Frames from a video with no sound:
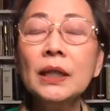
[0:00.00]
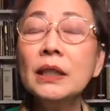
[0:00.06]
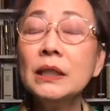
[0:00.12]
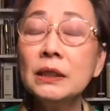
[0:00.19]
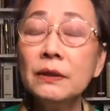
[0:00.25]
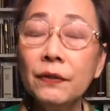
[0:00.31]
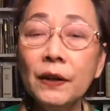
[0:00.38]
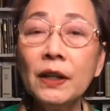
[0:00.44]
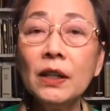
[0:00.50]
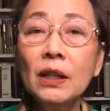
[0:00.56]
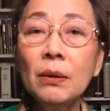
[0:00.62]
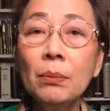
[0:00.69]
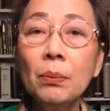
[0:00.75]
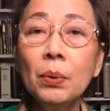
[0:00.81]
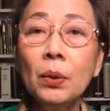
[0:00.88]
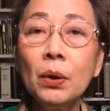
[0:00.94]
It's very
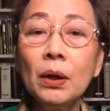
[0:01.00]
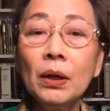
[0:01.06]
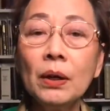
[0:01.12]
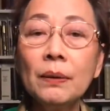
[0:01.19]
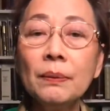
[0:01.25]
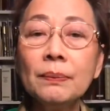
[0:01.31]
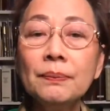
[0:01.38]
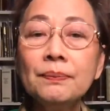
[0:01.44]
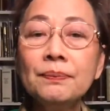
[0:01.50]
important.